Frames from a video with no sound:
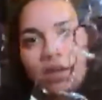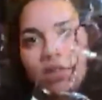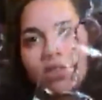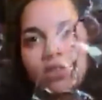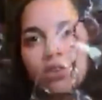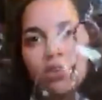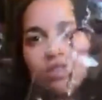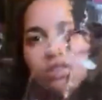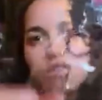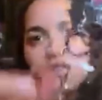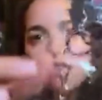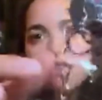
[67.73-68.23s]

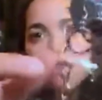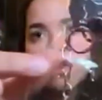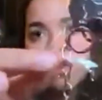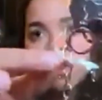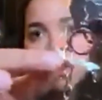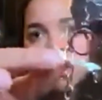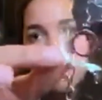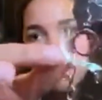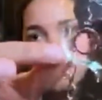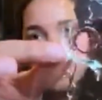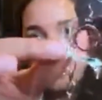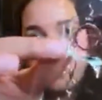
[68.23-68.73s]
They're just
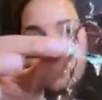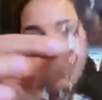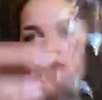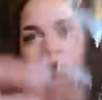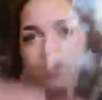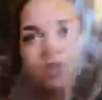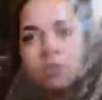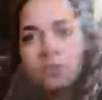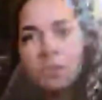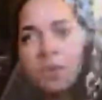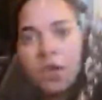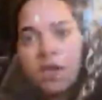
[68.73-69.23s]
like
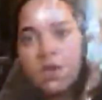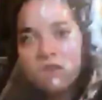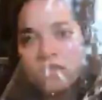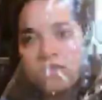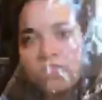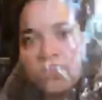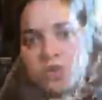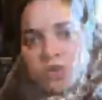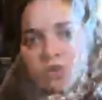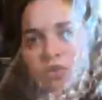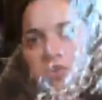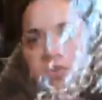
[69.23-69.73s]
little pink
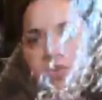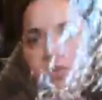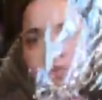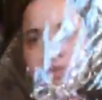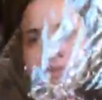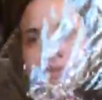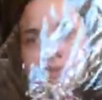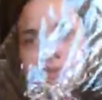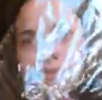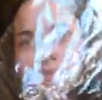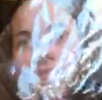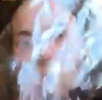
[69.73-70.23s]

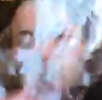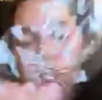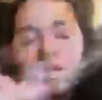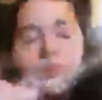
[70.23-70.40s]
circles.